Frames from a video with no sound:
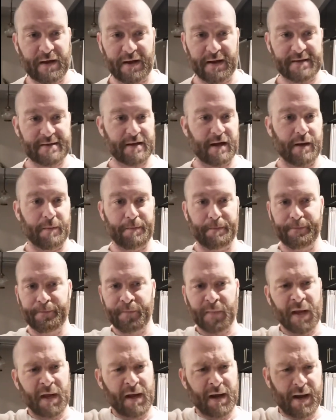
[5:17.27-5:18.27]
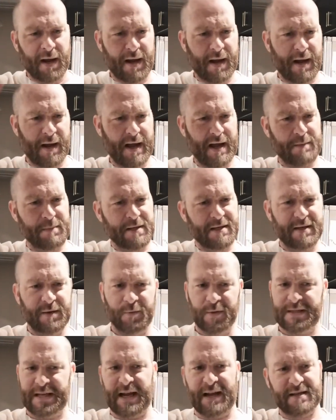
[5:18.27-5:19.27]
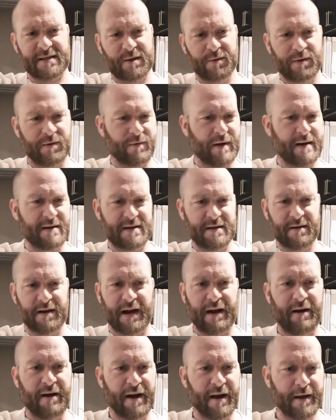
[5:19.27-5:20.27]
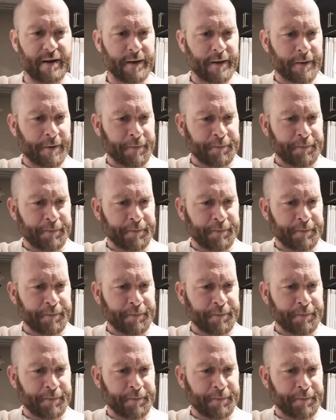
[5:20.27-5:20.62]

It's up Edmonton, Wetaskiwin, Red Deer area.